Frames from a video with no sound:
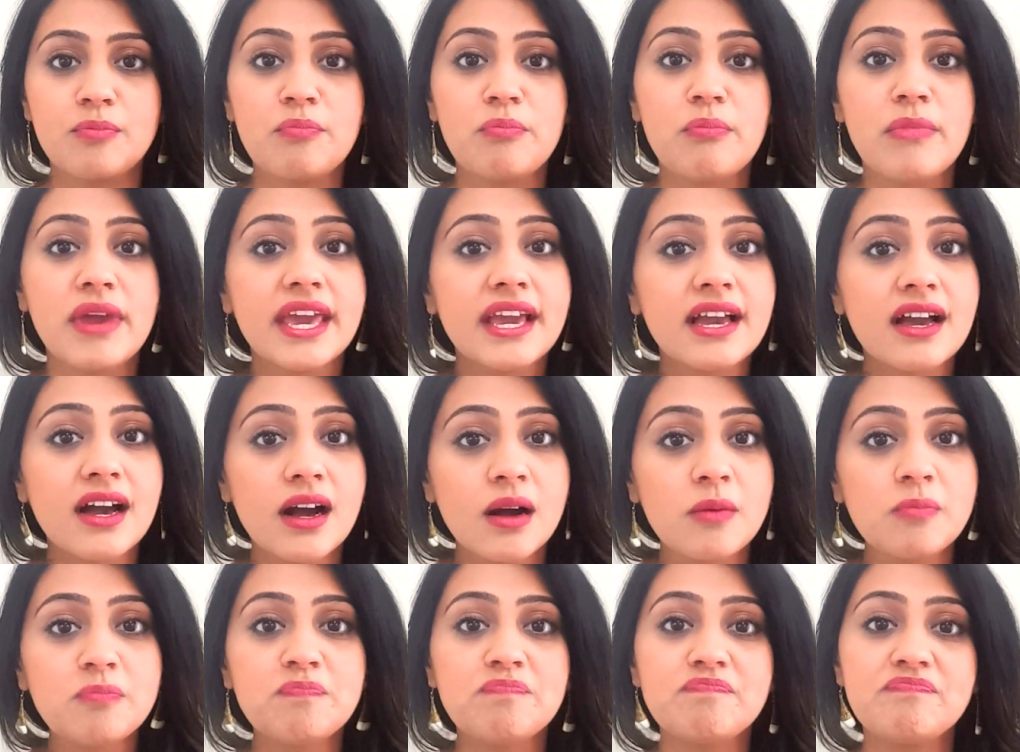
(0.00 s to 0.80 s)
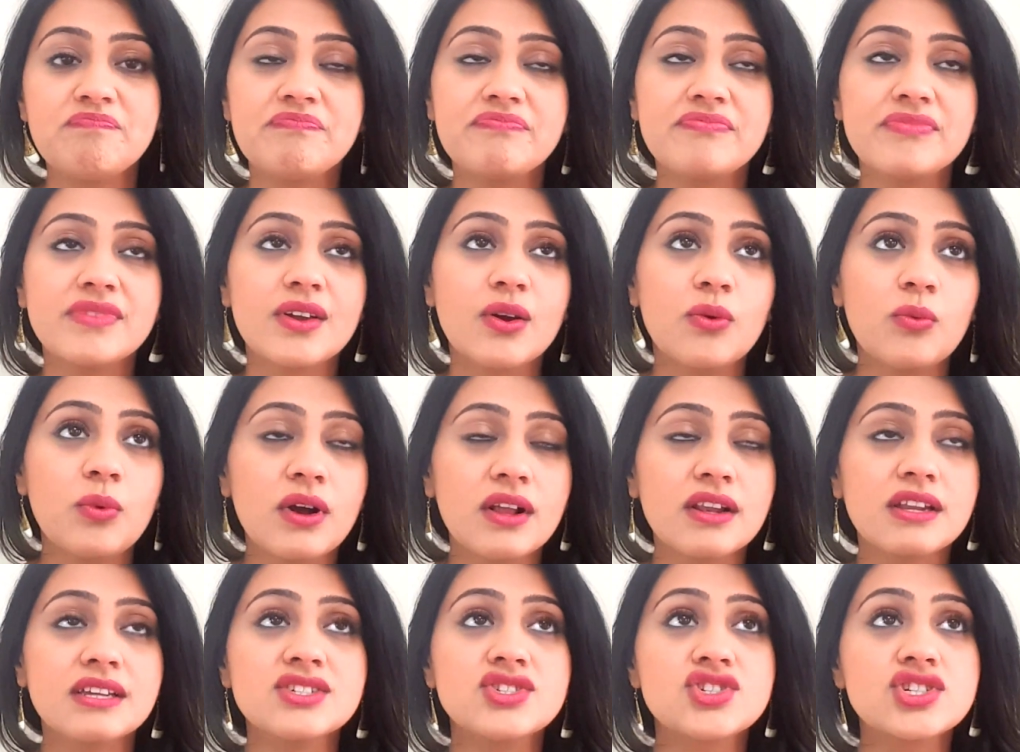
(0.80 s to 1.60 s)
makeup,
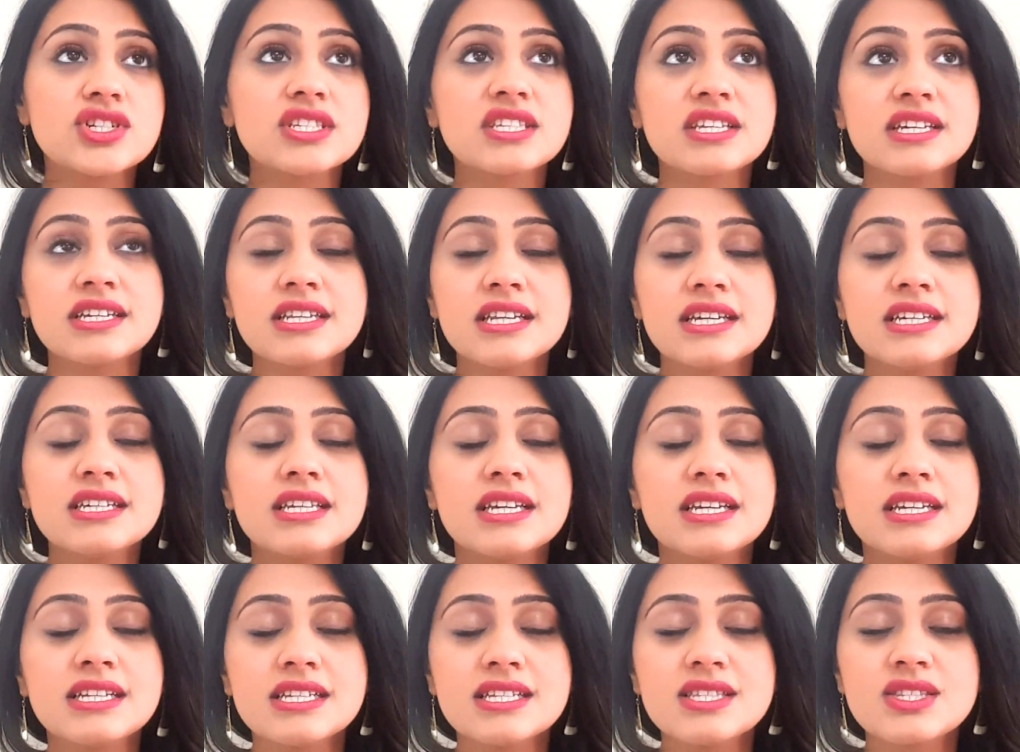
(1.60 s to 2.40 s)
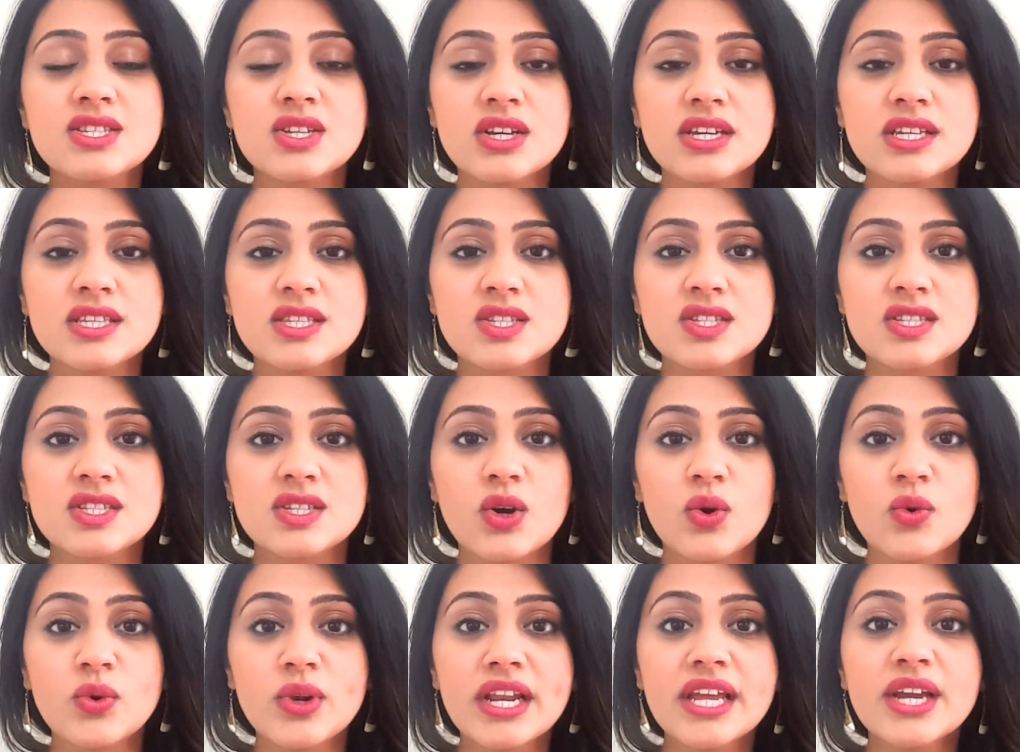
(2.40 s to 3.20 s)
well,
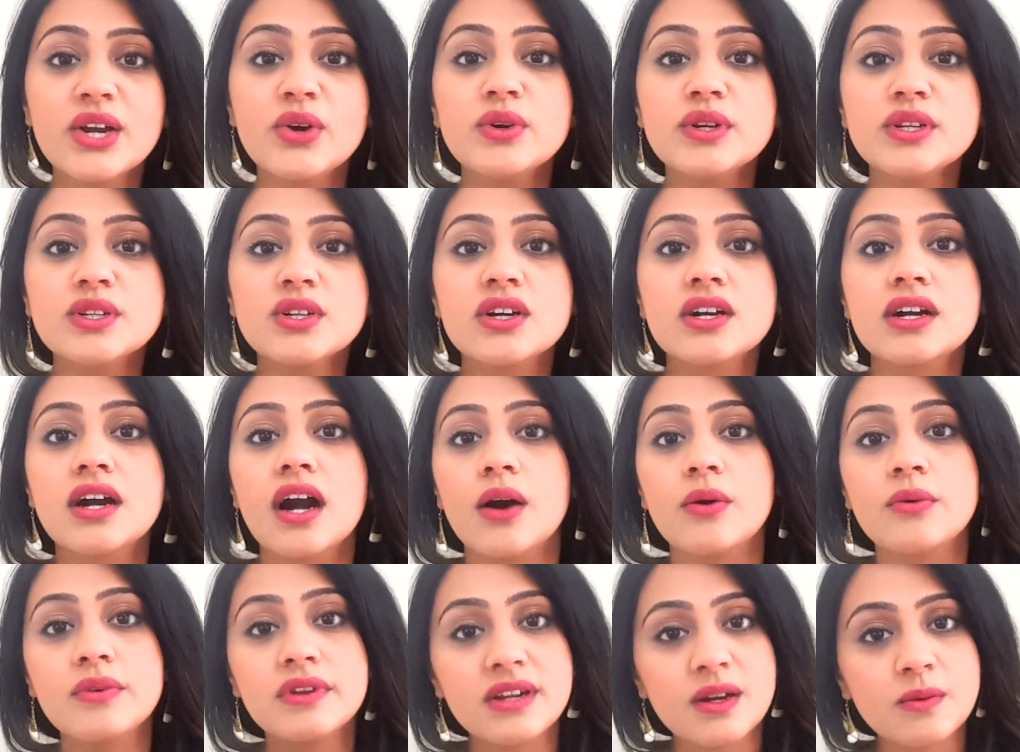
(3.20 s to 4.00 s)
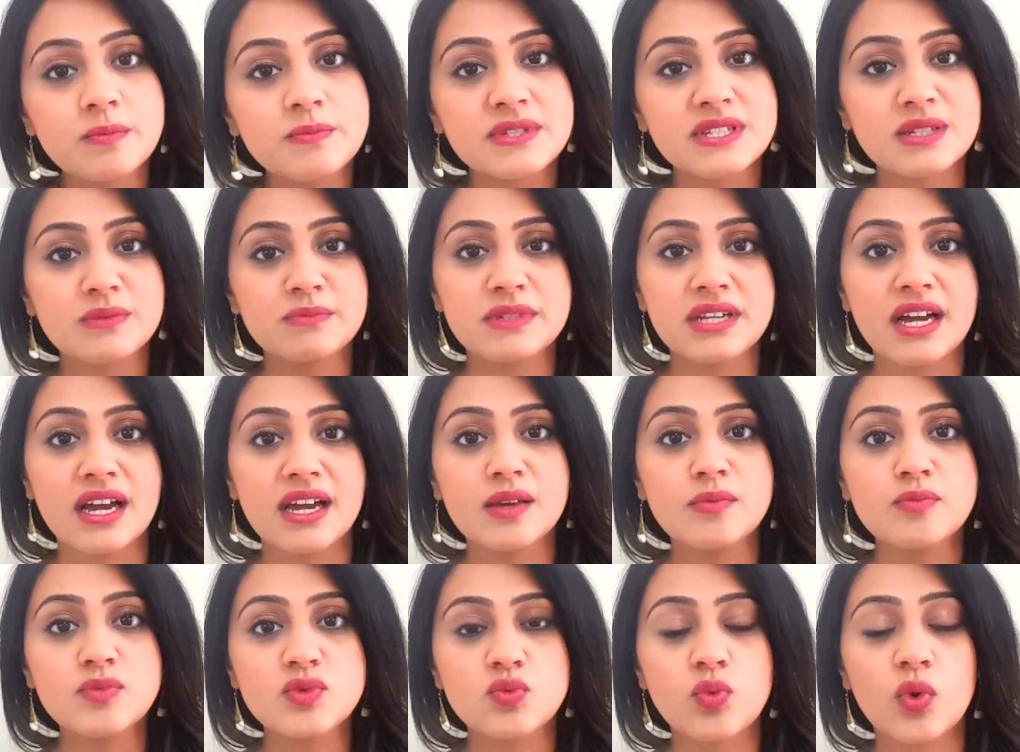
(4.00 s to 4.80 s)
it's only going to cover up
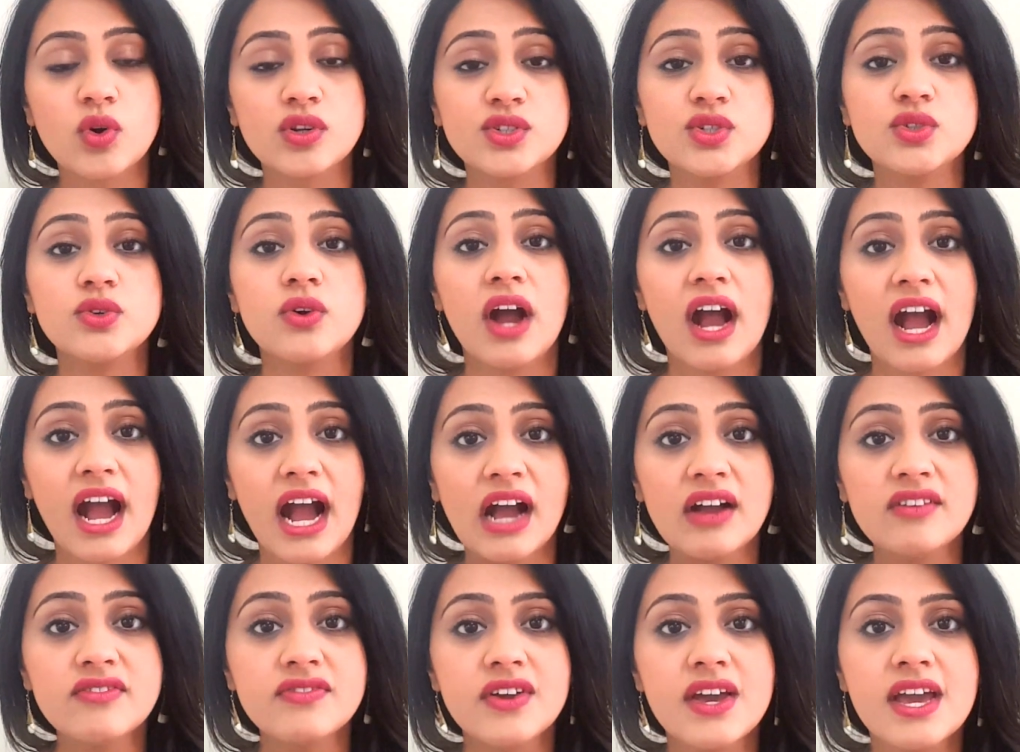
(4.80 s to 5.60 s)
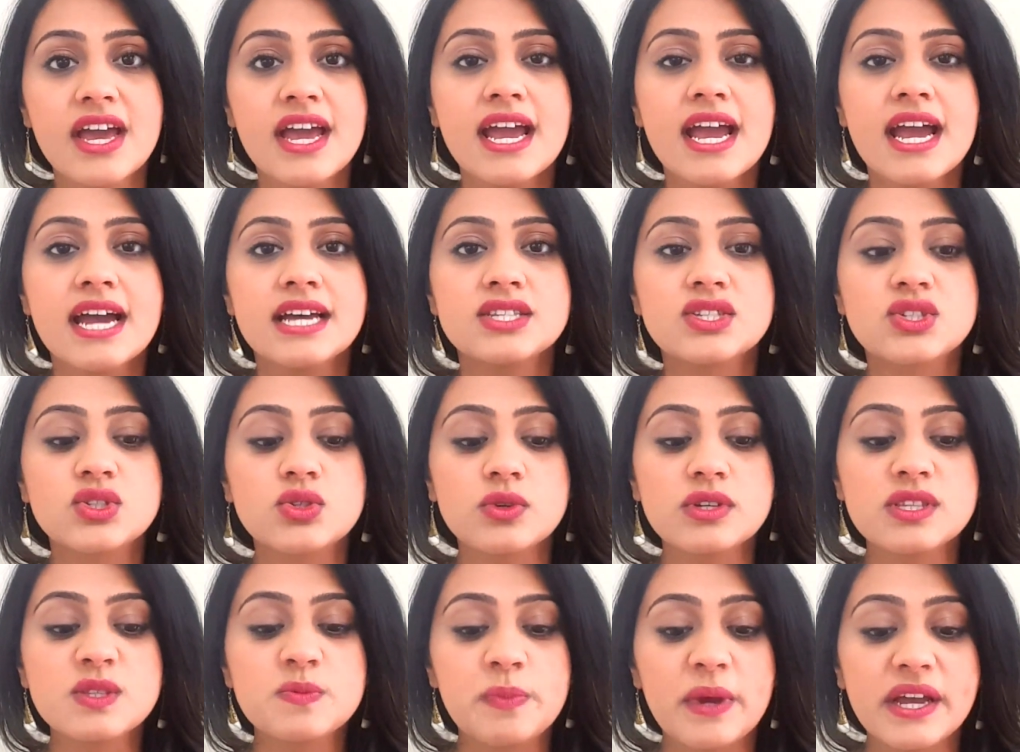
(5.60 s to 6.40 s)
sometimes what you have,
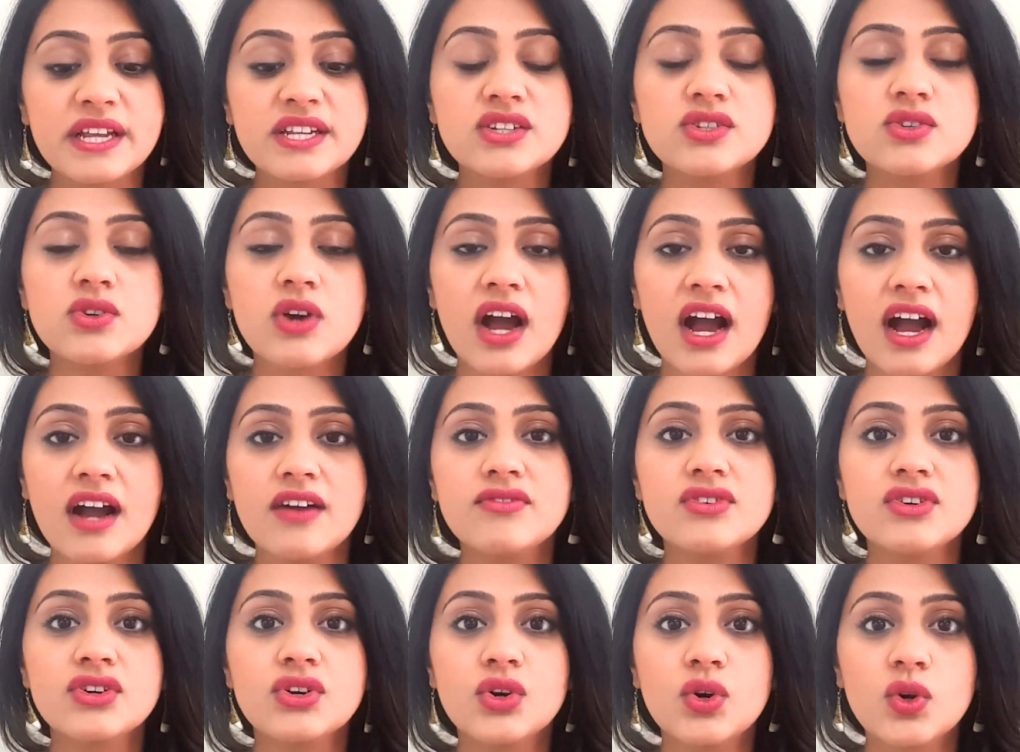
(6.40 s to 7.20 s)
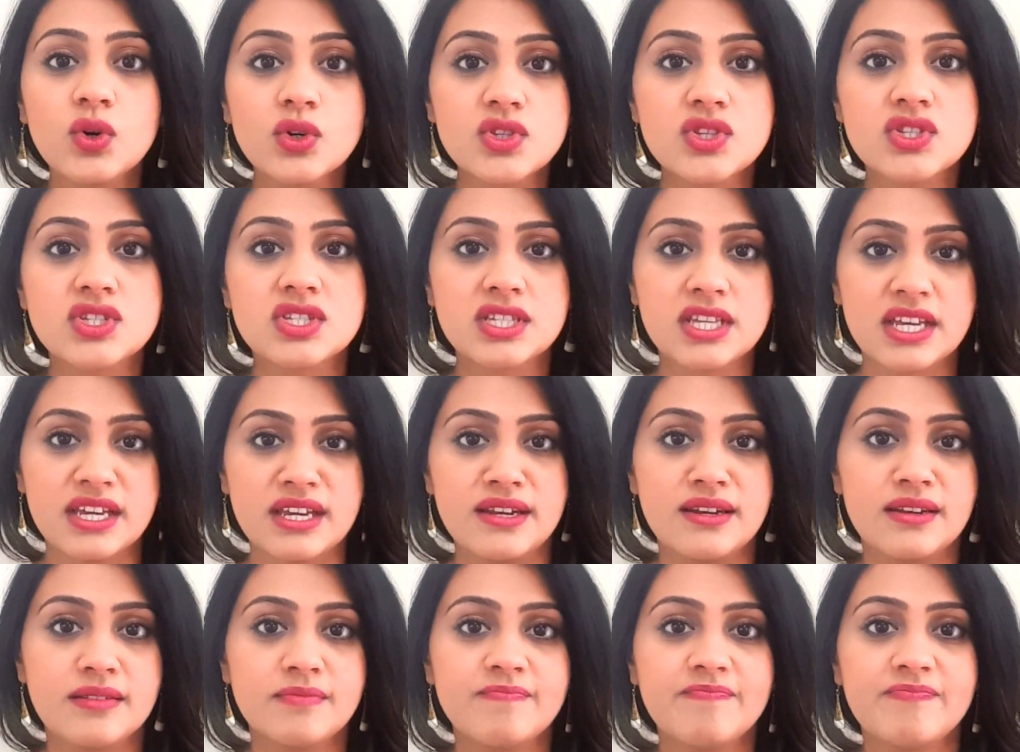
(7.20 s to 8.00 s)
so it's better to have a good
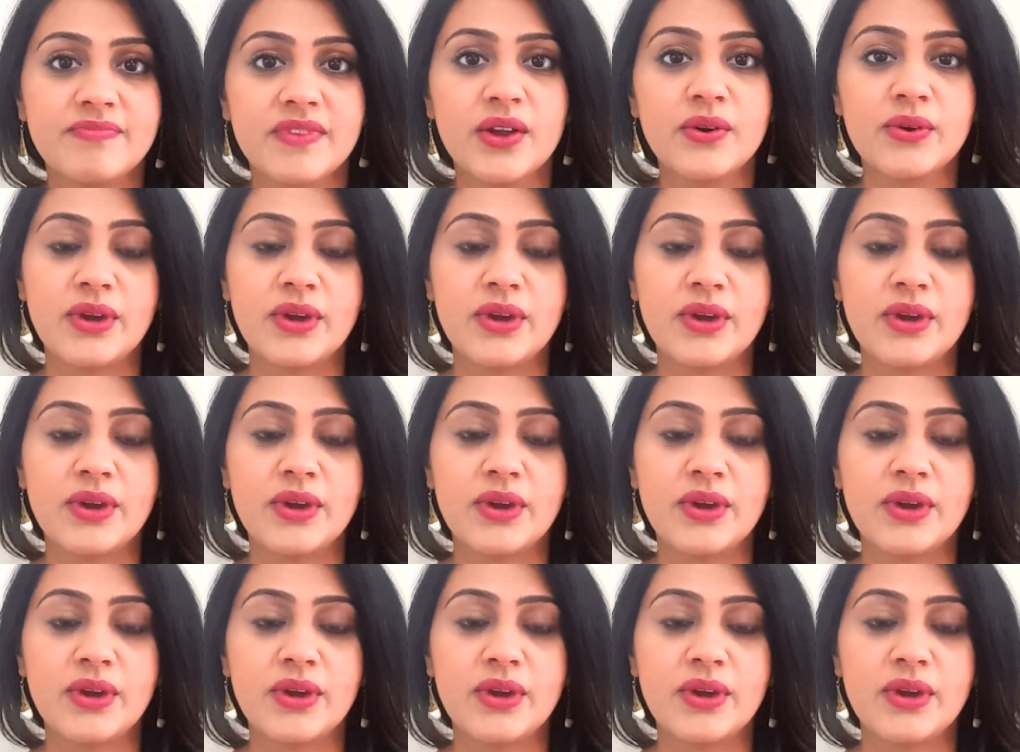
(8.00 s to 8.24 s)
skin.